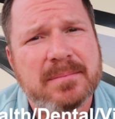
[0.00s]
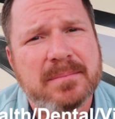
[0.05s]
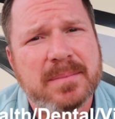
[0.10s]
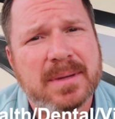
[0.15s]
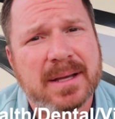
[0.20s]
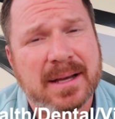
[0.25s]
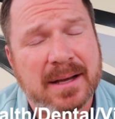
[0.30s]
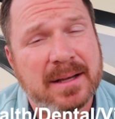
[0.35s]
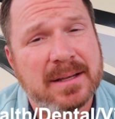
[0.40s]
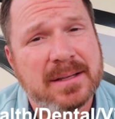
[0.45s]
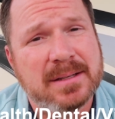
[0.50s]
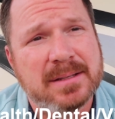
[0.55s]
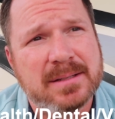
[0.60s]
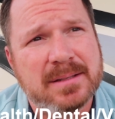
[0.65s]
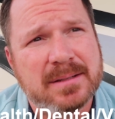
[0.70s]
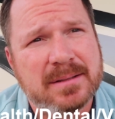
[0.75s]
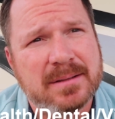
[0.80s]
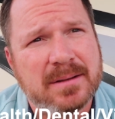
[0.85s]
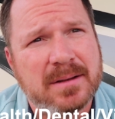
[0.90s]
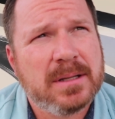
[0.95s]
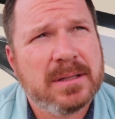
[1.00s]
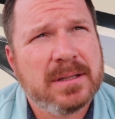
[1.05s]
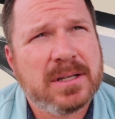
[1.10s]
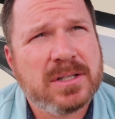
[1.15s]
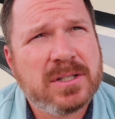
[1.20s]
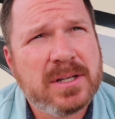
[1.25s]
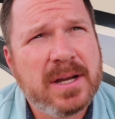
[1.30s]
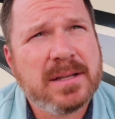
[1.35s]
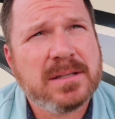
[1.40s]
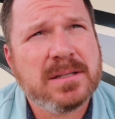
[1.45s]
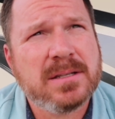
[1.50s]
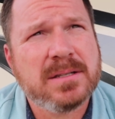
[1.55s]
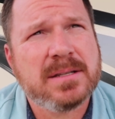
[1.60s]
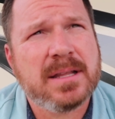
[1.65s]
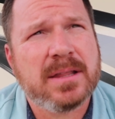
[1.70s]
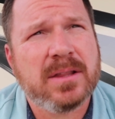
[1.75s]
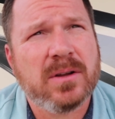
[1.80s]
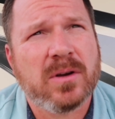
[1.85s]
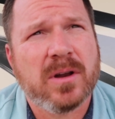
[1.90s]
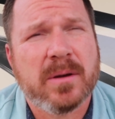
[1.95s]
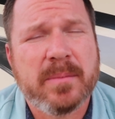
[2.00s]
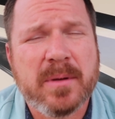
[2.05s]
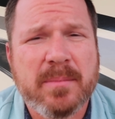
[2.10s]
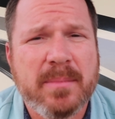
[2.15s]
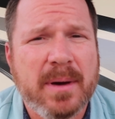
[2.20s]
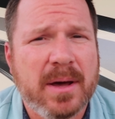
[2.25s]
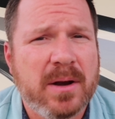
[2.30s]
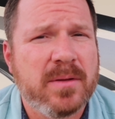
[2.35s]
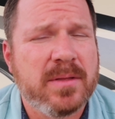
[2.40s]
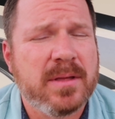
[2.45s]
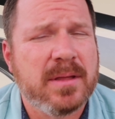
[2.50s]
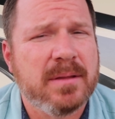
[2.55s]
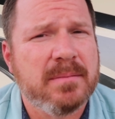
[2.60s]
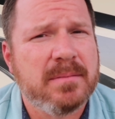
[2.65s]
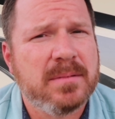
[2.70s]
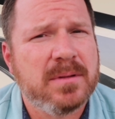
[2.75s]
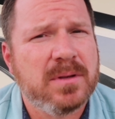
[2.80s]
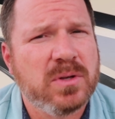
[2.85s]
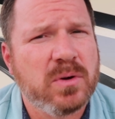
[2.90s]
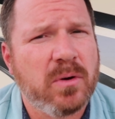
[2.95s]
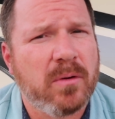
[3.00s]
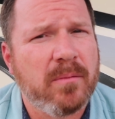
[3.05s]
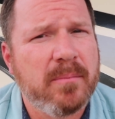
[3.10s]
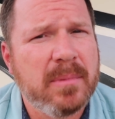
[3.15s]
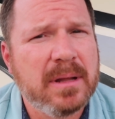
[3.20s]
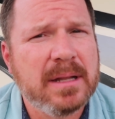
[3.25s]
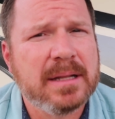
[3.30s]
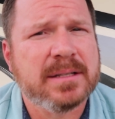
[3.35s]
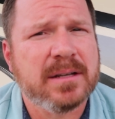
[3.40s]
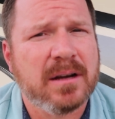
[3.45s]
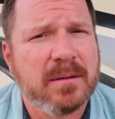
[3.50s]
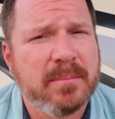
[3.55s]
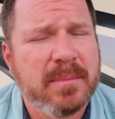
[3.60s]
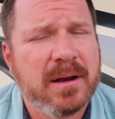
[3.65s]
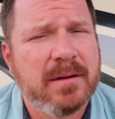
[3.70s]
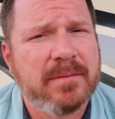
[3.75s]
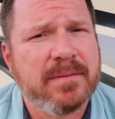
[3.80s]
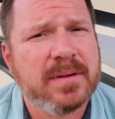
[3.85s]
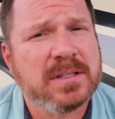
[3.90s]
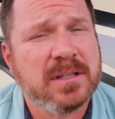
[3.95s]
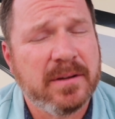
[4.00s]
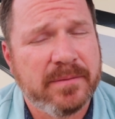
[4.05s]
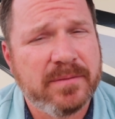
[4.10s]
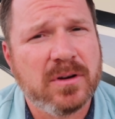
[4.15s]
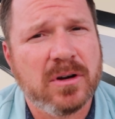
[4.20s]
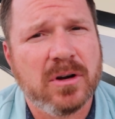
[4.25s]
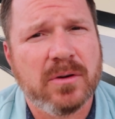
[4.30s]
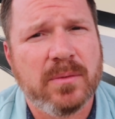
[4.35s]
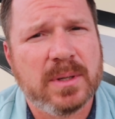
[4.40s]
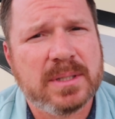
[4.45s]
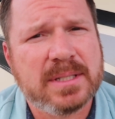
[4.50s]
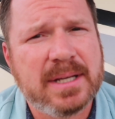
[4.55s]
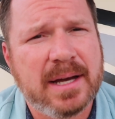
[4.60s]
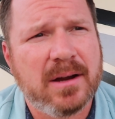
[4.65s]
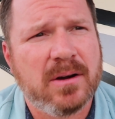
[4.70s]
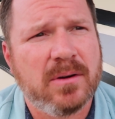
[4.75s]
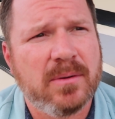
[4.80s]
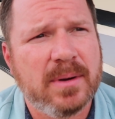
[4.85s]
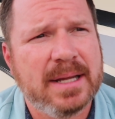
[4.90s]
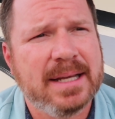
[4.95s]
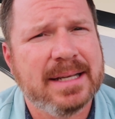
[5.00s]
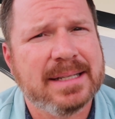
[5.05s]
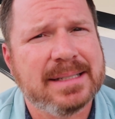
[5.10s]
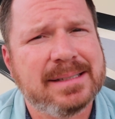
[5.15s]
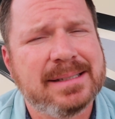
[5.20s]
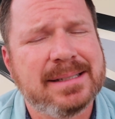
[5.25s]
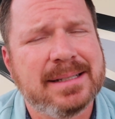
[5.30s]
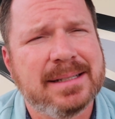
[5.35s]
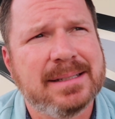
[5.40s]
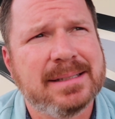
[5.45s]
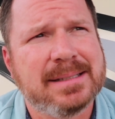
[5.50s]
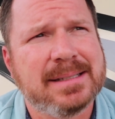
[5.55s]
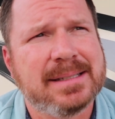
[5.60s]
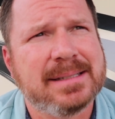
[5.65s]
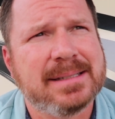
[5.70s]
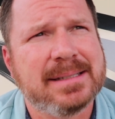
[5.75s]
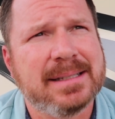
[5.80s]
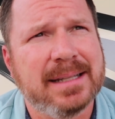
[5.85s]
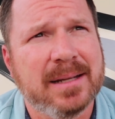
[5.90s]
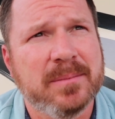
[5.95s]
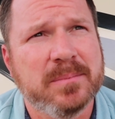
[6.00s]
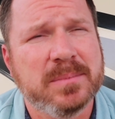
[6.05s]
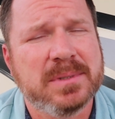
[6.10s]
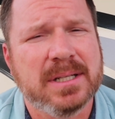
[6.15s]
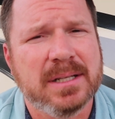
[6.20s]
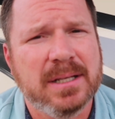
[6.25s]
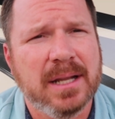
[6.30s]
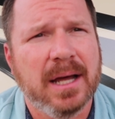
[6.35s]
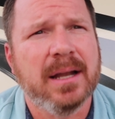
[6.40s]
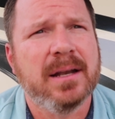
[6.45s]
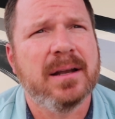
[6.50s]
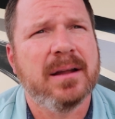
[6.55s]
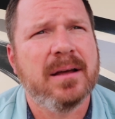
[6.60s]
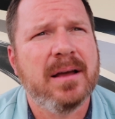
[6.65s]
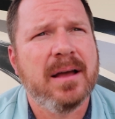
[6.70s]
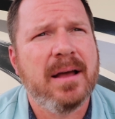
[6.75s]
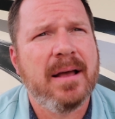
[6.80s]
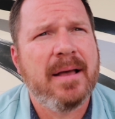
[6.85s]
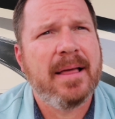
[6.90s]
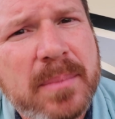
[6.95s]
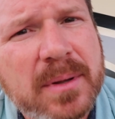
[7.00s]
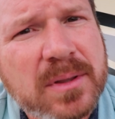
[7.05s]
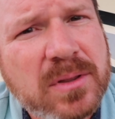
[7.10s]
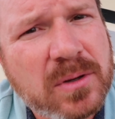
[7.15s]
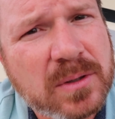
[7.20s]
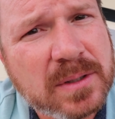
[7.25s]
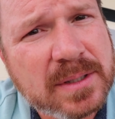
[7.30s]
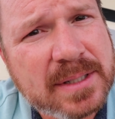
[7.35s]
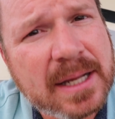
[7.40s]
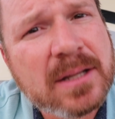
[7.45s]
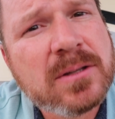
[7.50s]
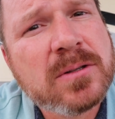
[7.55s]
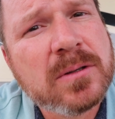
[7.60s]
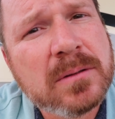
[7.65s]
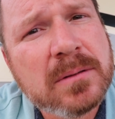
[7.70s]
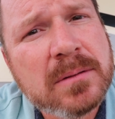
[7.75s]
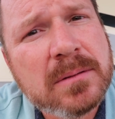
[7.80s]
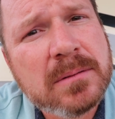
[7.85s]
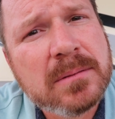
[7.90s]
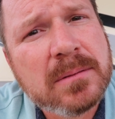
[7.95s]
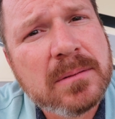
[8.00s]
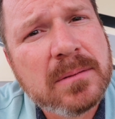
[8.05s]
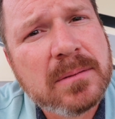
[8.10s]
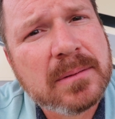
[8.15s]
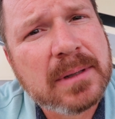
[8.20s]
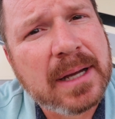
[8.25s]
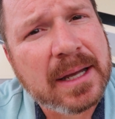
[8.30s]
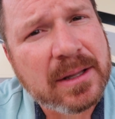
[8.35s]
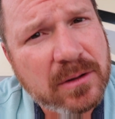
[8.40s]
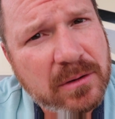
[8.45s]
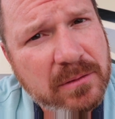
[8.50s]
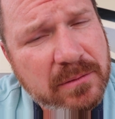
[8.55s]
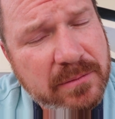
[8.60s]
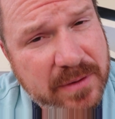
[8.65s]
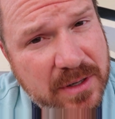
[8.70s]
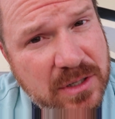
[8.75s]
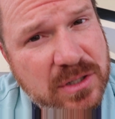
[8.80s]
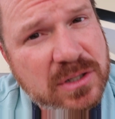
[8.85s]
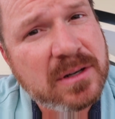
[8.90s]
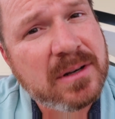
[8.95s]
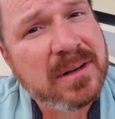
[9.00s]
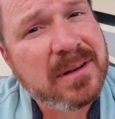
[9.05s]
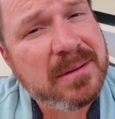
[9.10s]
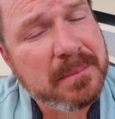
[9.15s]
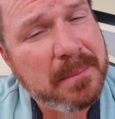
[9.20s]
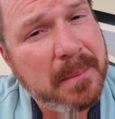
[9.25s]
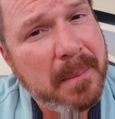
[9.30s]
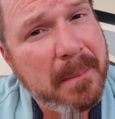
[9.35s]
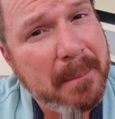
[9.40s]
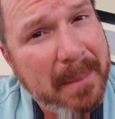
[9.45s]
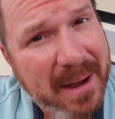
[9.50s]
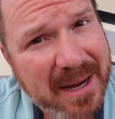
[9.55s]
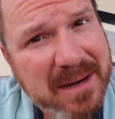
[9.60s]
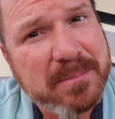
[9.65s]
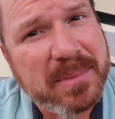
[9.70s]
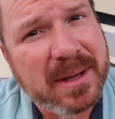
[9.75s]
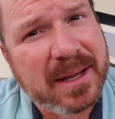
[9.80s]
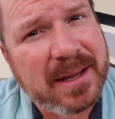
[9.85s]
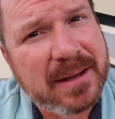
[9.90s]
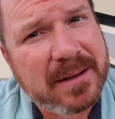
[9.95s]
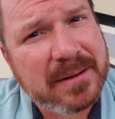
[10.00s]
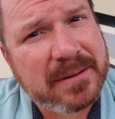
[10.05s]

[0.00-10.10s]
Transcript: Because the chances that they're going to be better than your military benefits if you're a retiree is slim to none. But their dental and their vision might be.